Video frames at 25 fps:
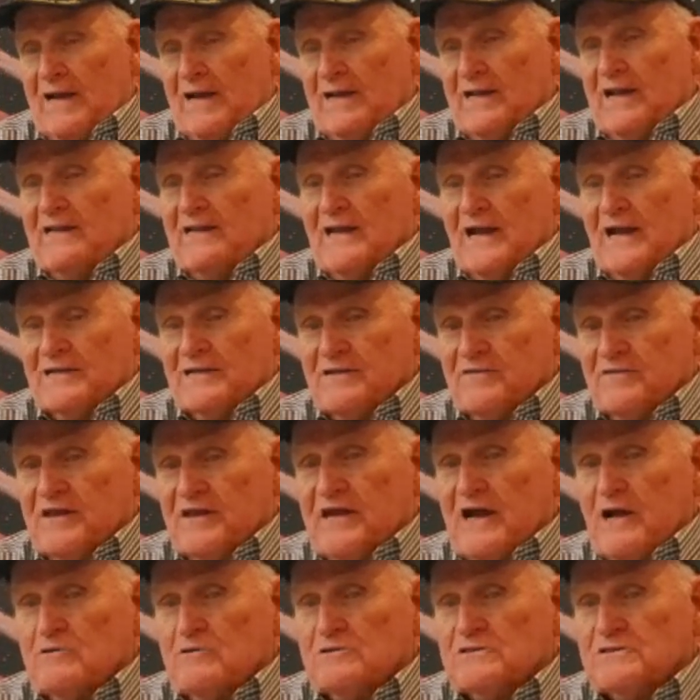like to
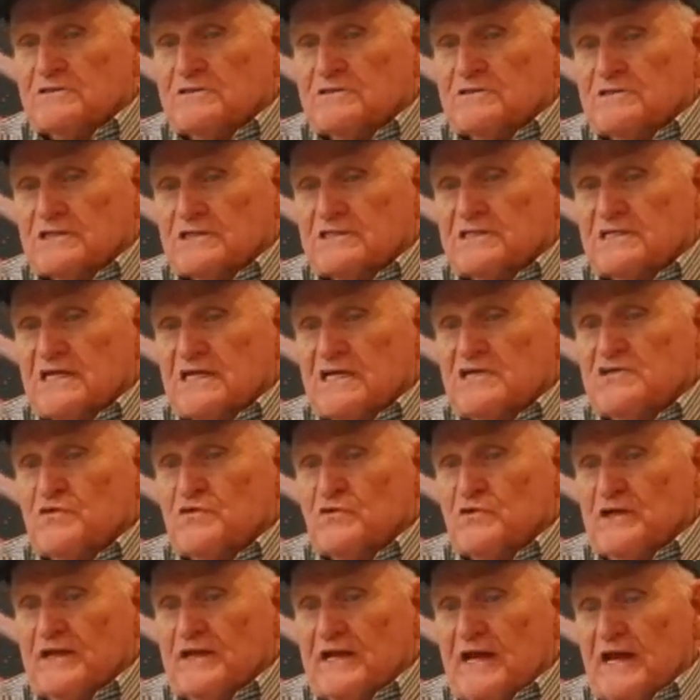think I was
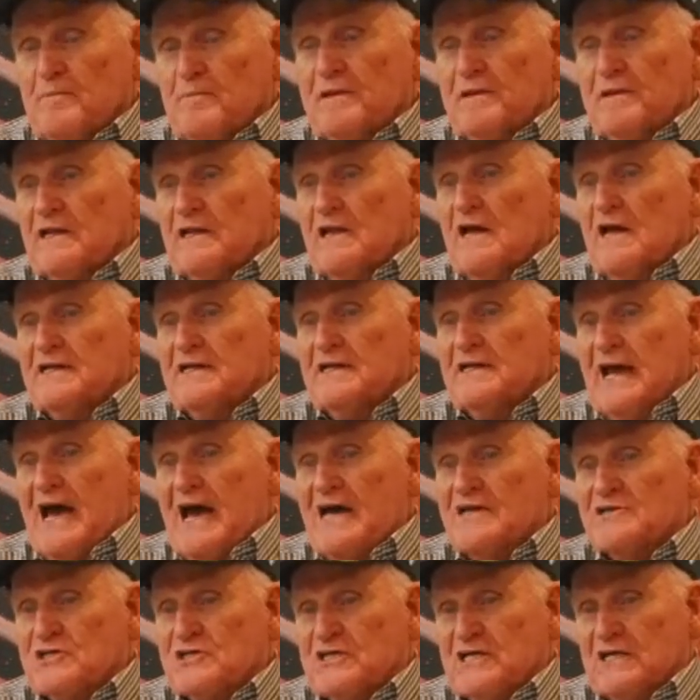successful in helping a lot of
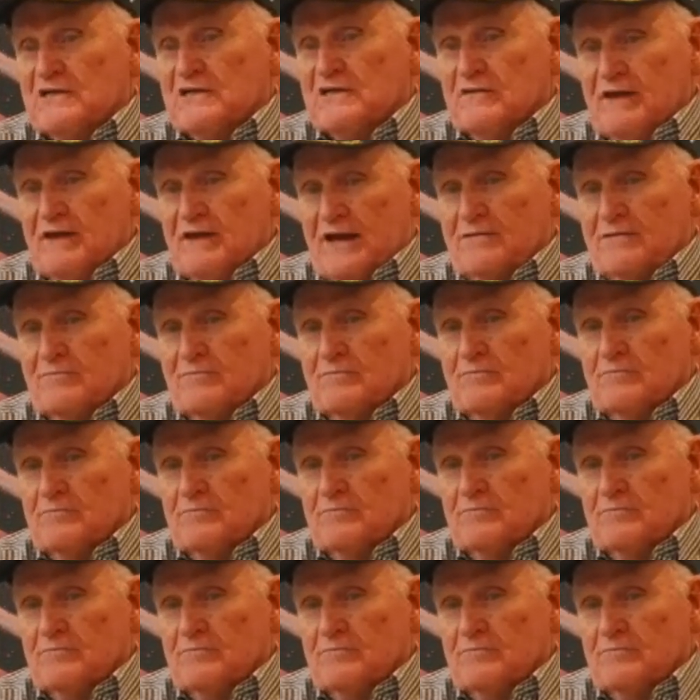guys get to that